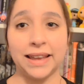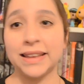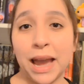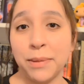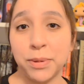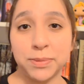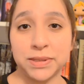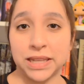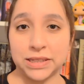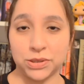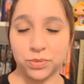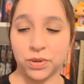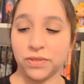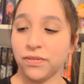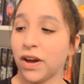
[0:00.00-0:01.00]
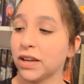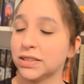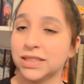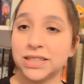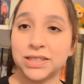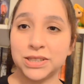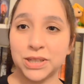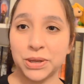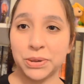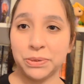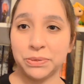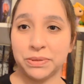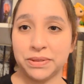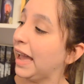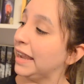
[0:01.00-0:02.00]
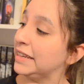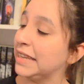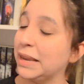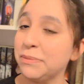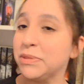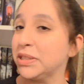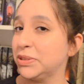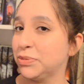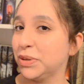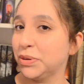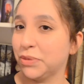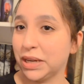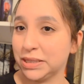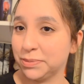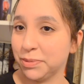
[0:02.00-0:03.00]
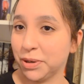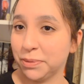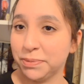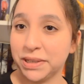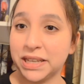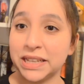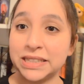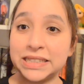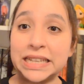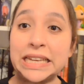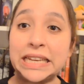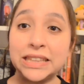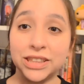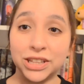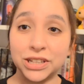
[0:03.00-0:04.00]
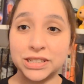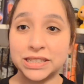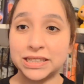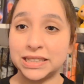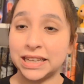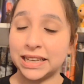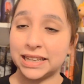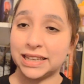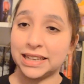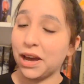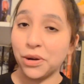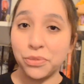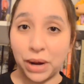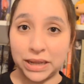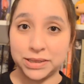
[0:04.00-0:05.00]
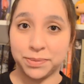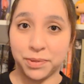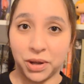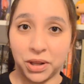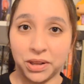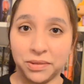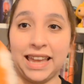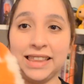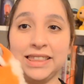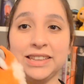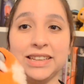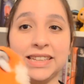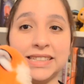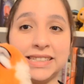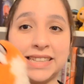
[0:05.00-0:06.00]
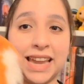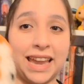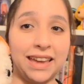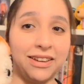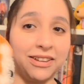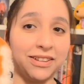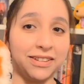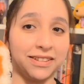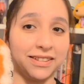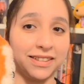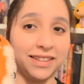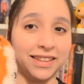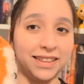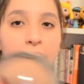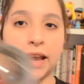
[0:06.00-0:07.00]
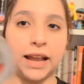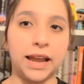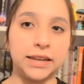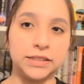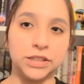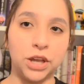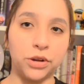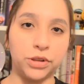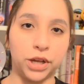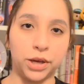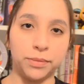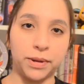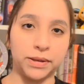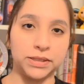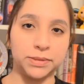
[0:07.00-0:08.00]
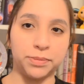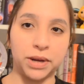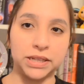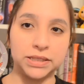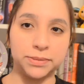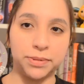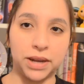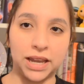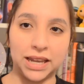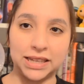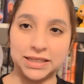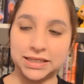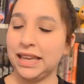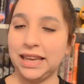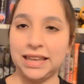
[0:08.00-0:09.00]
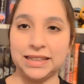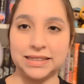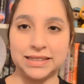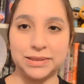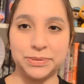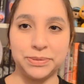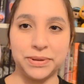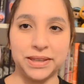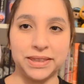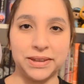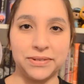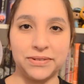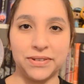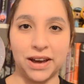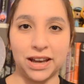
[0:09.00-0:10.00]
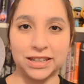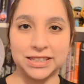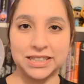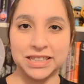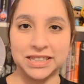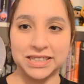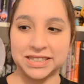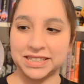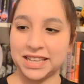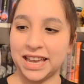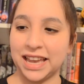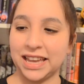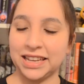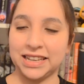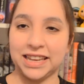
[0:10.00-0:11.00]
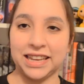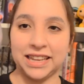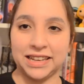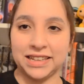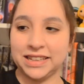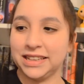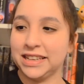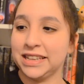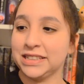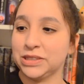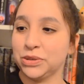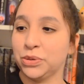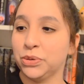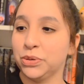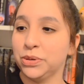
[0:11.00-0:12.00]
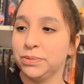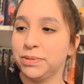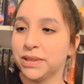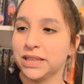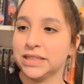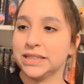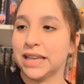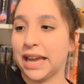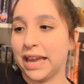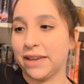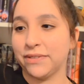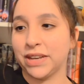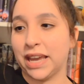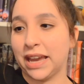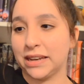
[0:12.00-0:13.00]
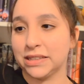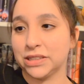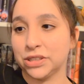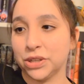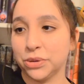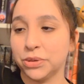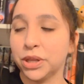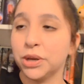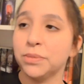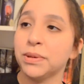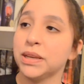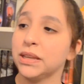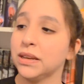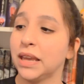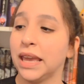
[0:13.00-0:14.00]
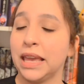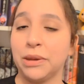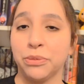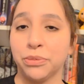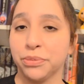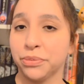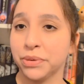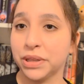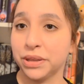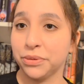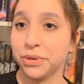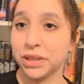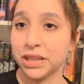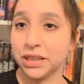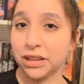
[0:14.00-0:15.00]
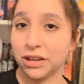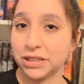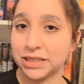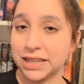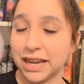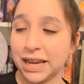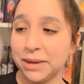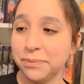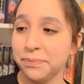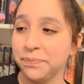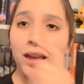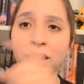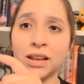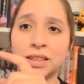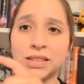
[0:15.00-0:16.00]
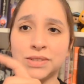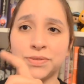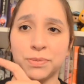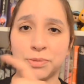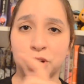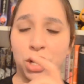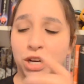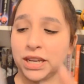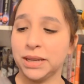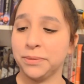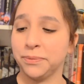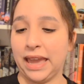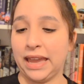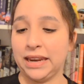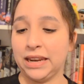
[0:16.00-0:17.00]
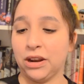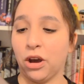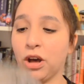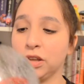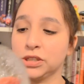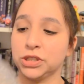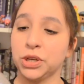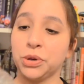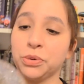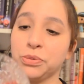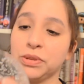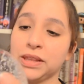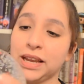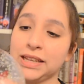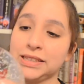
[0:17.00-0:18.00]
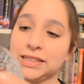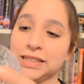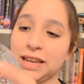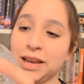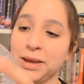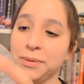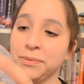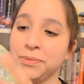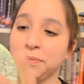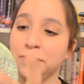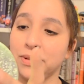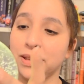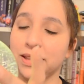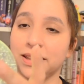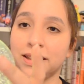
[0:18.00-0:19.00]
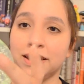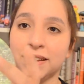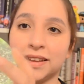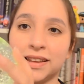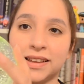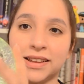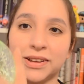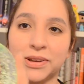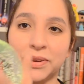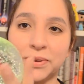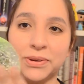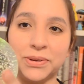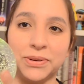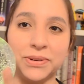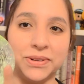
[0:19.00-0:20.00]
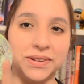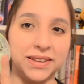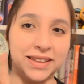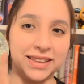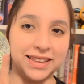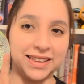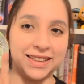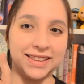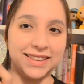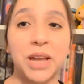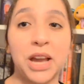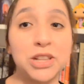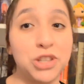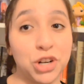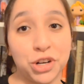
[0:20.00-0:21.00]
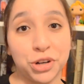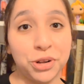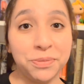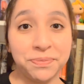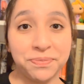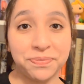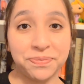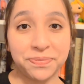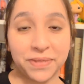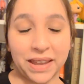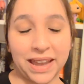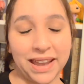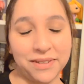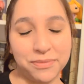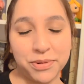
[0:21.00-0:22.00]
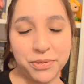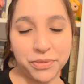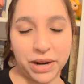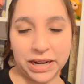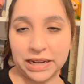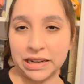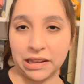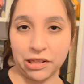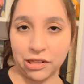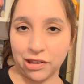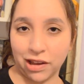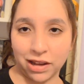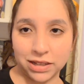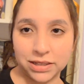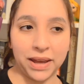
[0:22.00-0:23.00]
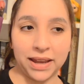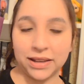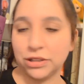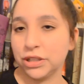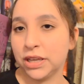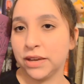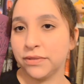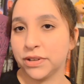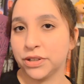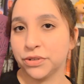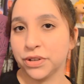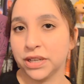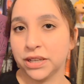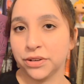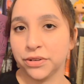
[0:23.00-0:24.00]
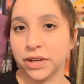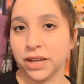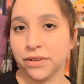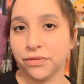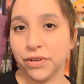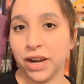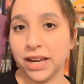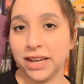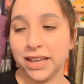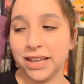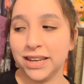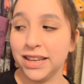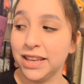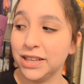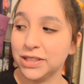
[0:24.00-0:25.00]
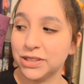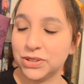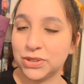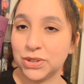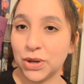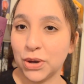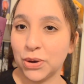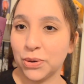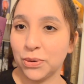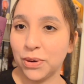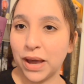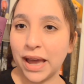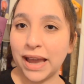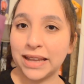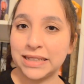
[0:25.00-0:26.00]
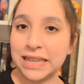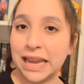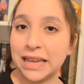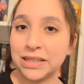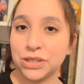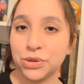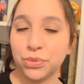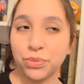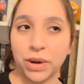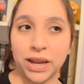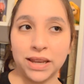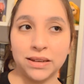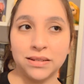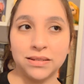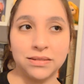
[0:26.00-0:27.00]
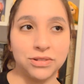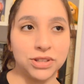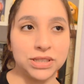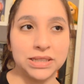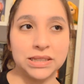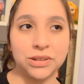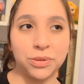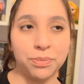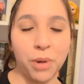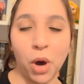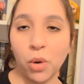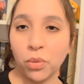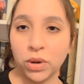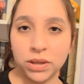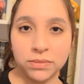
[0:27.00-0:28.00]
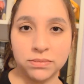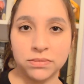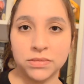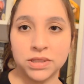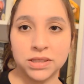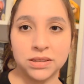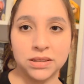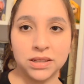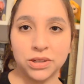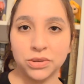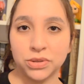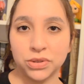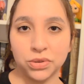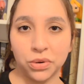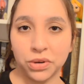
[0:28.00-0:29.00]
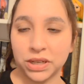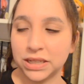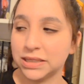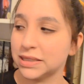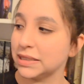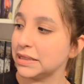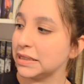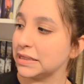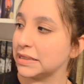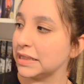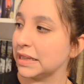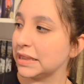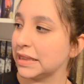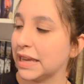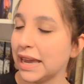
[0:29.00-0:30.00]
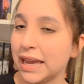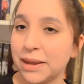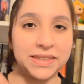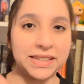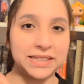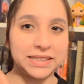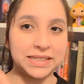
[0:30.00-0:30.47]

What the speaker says: I'm obsessed with foxes, so I named this one Rice Ball because he looks like a rice ball. And look at his tail! I got a snow globe, and surprise, surprise, it's with a fox inside. And it's cool because I haven't had a snow globe in a really, really long time. I got this from Target, and it also lights up. Cool. A journal. I've been writing a lot. I actually have a degree in creative writing, so I tend to write just little poems, little stories, and things like that. This